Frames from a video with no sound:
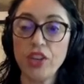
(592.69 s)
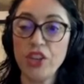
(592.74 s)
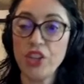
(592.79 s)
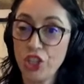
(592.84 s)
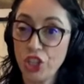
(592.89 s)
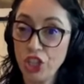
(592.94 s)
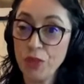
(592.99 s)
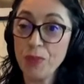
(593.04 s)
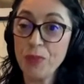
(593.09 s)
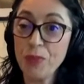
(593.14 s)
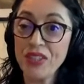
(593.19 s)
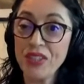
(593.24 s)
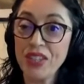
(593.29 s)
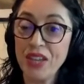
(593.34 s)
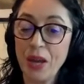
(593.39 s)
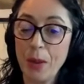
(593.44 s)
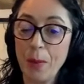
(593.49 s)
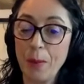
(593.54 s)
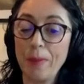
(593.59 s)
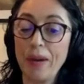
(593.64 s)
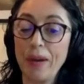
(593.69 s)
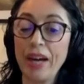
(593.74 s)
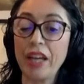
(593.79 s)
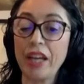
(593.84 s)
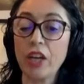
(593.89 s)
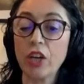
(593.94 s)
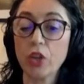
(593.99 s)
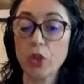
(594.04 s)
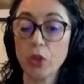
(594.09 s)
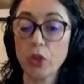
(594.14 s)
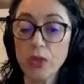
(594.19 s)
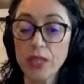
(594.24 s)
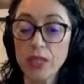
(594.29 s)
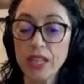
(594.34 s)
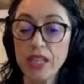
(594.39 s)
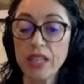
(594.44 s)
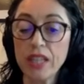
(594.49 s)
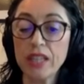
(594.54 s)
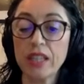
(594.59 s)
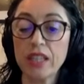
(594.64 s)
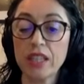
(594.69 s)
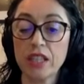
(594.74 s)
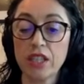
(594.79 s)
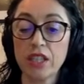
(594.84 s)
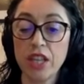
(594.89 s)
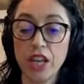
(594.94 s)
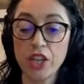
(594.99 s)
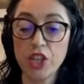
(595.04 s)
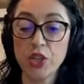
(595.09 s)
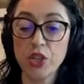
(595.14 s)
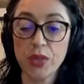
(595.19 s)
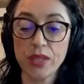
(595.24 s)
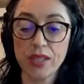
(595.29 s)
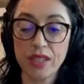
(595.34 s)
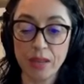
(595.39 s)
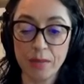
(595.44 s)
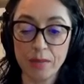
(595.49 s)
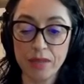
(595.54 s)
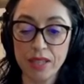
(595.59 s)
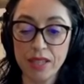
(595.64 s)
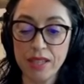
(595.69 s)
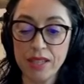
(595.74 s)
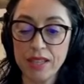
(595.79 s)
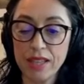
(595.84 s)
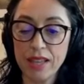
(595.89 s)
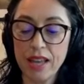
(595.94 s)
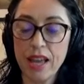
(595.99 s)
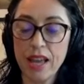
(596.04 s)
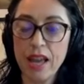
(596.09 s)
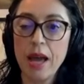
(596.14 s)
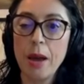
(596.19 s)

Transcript: Ships, by crossing this dangerous substance,